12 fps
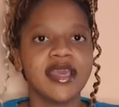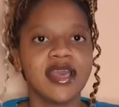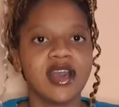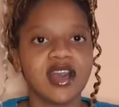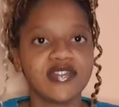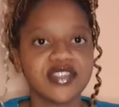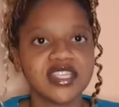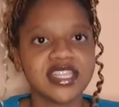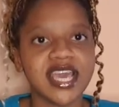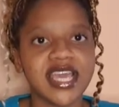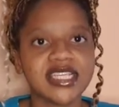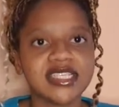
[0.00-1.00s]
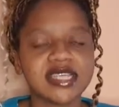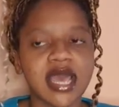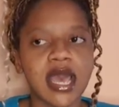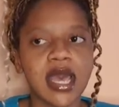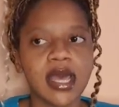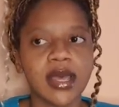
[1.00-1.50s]
After that,
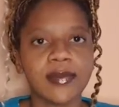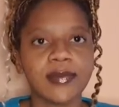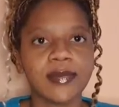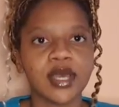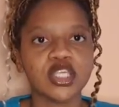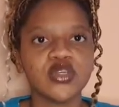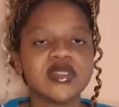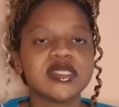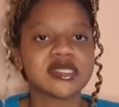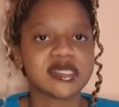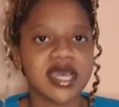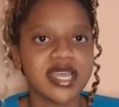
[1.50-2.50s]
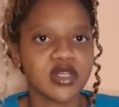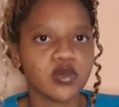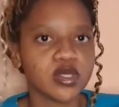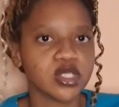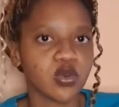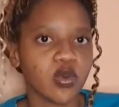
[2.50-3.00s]
you decide
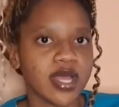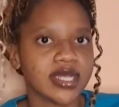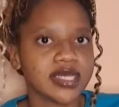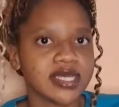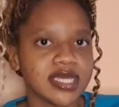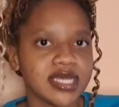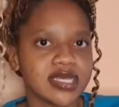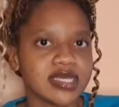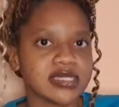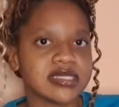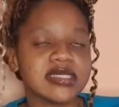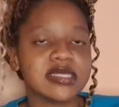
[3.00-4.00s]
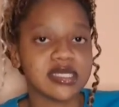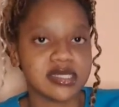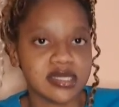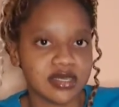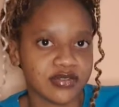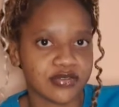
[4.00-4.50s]
which one is
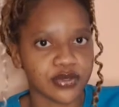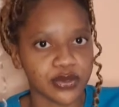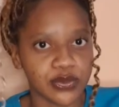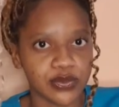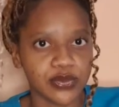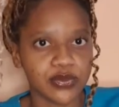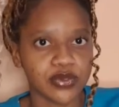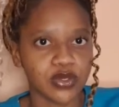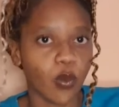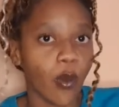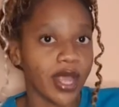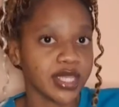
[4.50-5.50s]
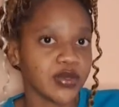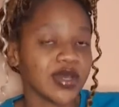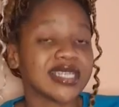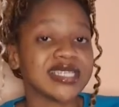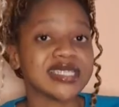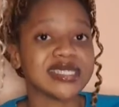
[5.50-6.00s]
easier for you, the one you
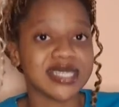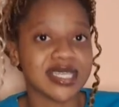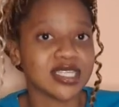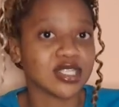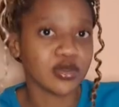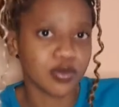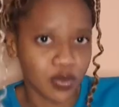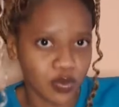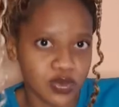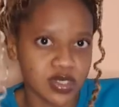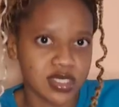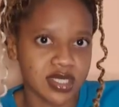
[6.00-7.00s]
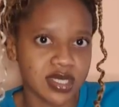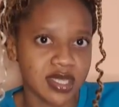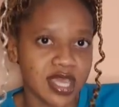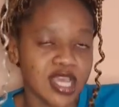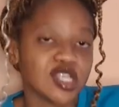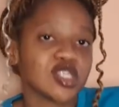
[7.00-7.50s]
understand the most.
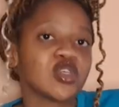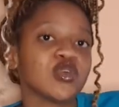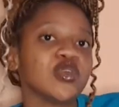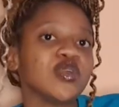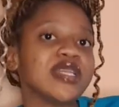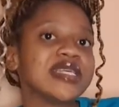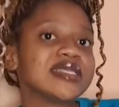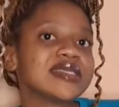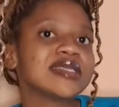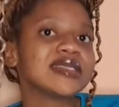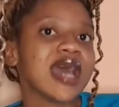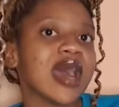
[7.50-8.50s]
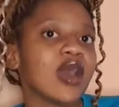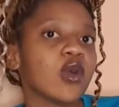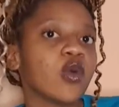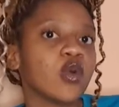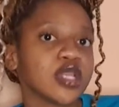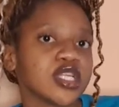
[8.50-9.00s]
So you list it
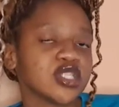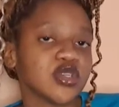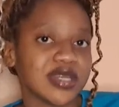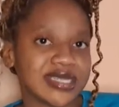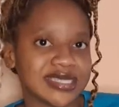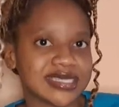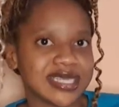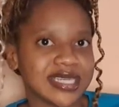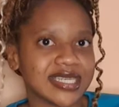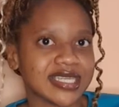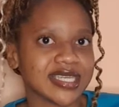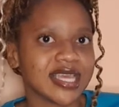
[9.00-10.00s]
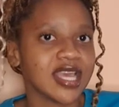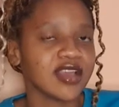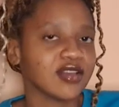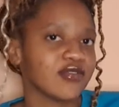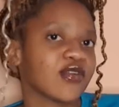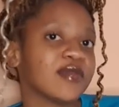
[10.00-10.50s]
according to your understanding,
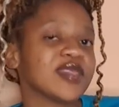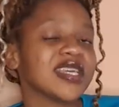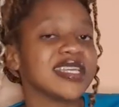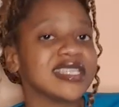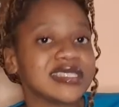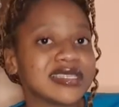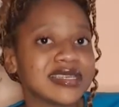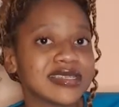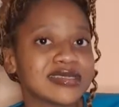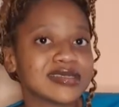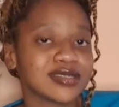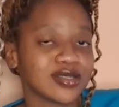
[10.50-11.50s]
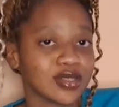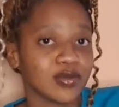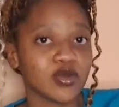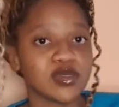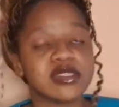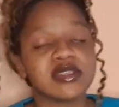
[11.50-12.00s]
from the easiest to the
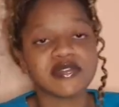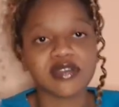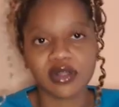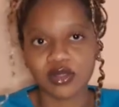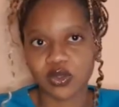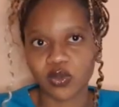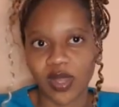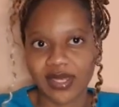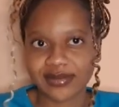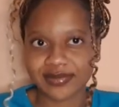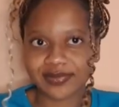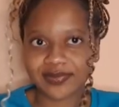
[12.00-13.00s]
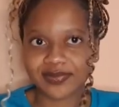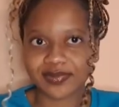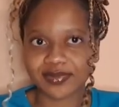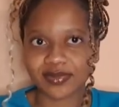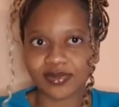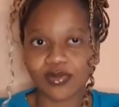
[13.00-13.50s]
most difficult one
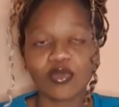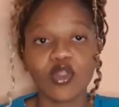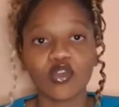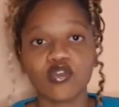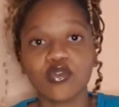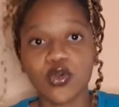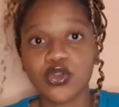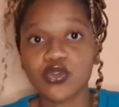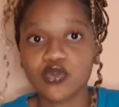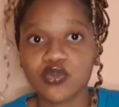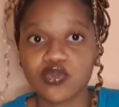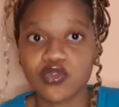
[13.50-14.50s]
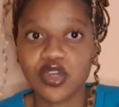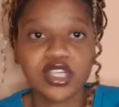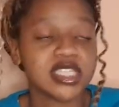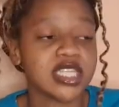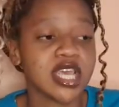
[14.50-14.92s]
for you, not